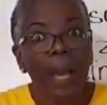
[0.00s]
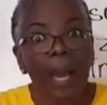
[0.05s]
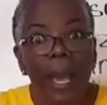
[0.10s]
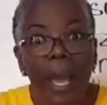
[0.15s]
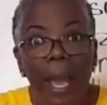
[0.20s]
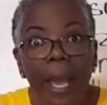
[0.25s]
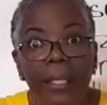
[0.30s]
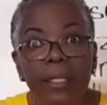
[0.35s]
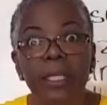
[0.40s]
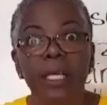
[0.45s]

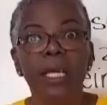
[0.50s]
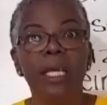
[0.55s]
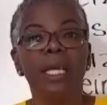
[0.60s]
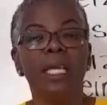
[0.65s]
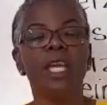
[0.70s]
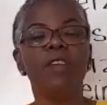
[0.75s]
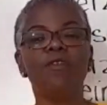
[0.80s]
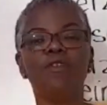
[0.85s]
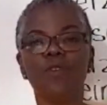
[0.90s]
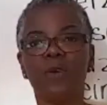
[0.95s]
And
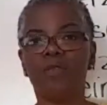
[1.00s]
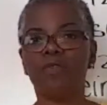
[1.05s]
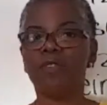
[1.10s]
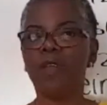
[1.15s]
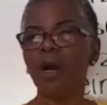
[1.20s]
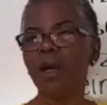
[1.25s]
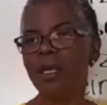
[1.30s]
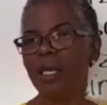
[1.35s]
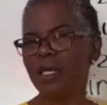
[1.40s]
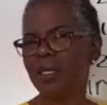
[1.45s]
if you have
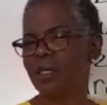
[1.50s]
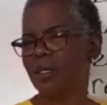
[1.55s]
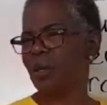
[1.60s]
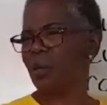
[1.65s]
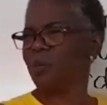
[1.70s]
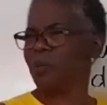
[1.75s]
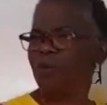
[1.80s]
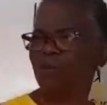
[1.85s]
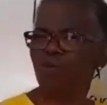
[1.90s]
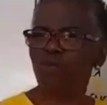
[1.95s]
not yet
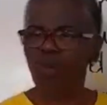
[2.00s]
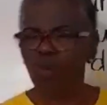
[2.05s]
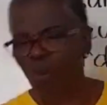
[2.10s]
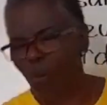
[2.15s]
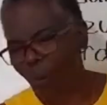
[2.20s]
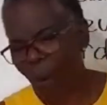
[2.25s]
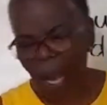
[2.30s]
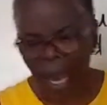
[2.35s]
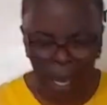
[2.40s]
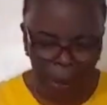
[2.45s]

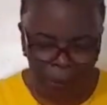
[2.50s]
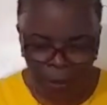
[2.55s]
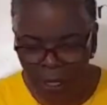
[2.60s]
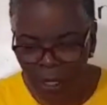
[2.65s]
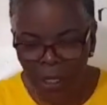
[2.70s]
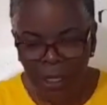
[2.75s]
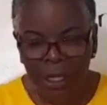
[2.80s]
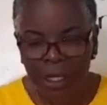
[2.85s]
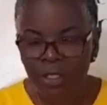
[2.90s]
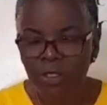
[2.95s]
subscribed
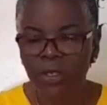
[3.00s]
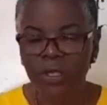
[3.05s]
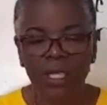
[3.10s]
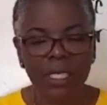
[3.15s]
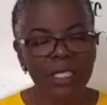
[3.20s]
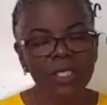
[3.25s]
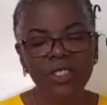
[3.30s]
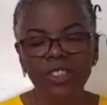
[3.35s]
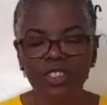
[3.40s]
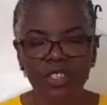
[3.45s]
to
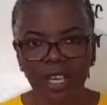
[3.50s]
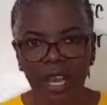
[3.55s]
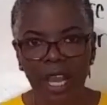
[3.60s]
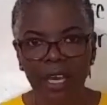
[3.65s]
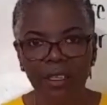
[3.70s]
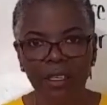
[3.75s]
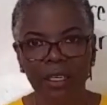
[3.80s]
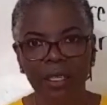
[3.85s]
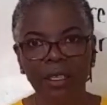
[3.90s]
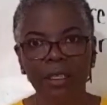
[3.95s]
this
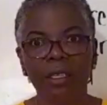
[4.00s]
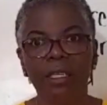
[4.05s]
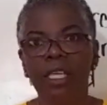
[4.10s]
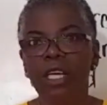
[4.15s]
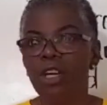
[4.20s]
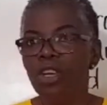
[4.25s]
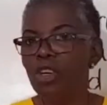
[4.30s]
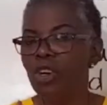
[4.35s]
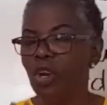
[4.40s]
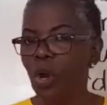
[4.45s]
channel,
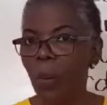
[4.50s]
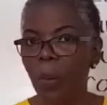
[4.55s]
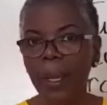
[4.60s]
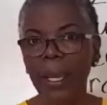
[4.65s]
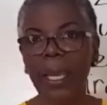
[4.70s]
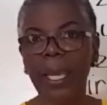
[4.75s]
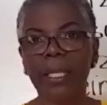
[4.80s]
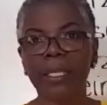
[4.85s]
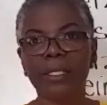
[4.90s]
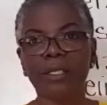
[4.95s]
go
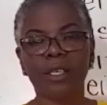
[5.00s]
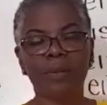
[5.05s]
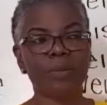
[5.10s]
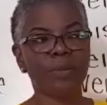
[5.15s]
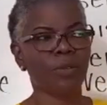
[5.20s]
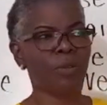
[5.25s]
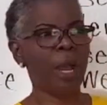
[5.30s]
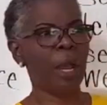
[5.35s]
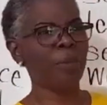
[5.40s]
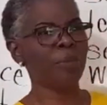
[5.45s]
ahead,
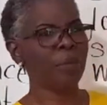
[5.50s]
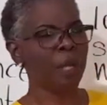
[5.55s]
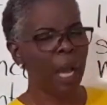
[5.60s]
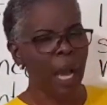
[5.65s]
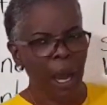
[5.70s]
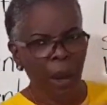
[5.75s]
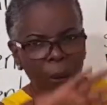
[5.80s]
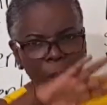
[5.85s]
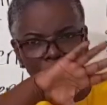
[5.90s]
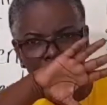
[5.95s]
subscribe
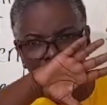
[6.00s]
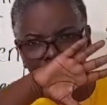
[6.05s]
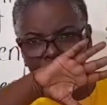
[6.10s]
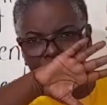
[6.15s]
now.